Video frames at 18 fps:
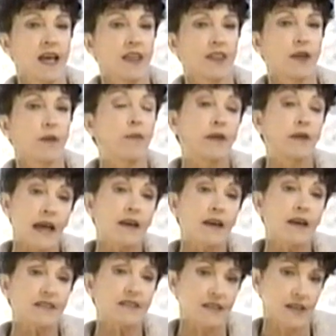The
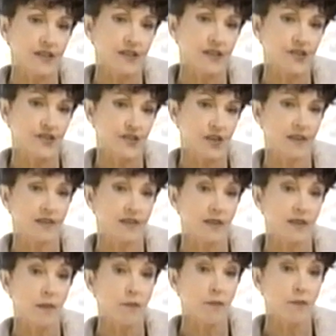Monell studies show
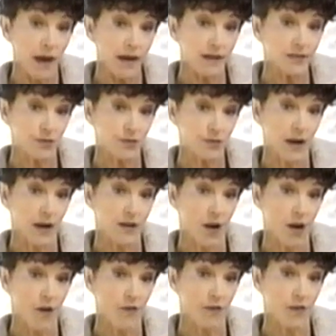that the best way
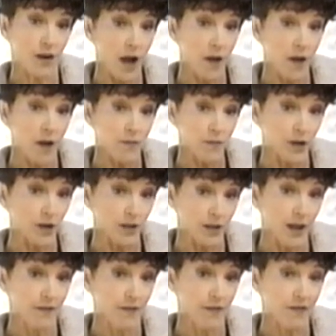to overcome your
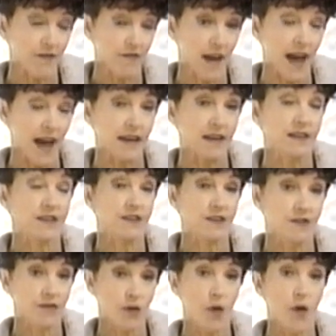love of fat is
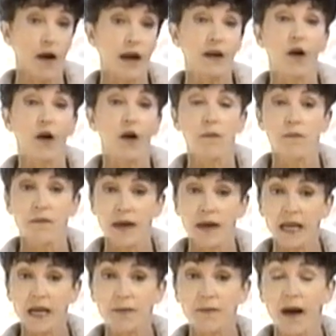avoid or
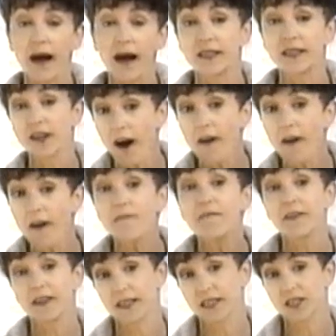minimize
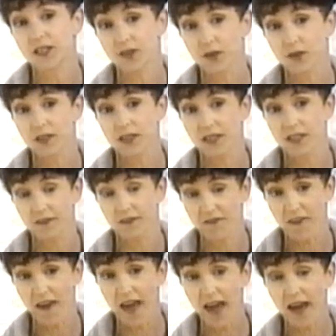obvious sources of
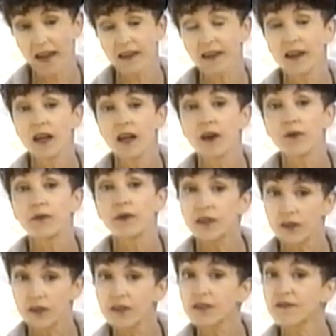fat,
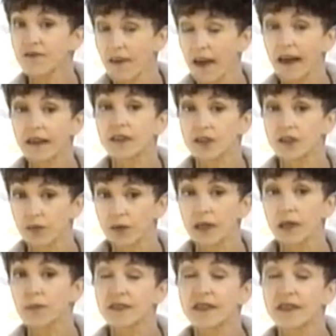reduce fat to
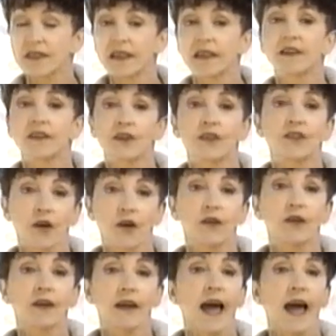20% of your
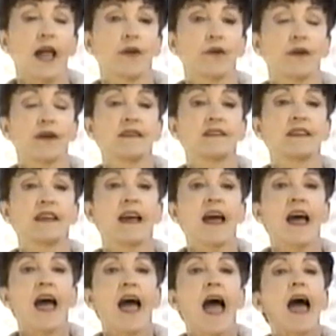total calories,
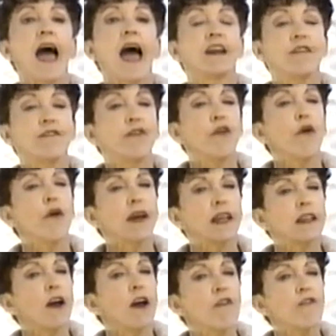and
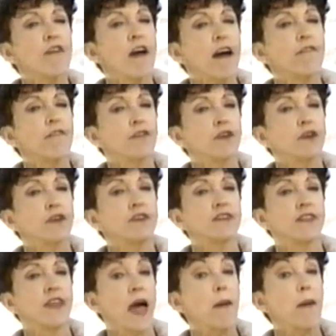avoid low-fat
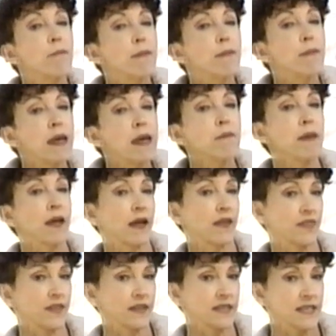foods that
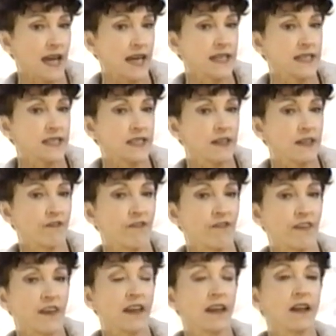mimic the taste and
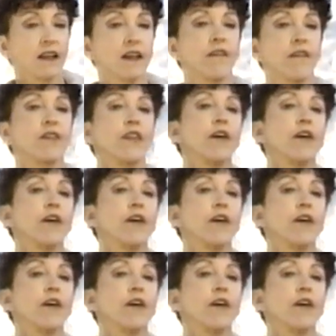feel of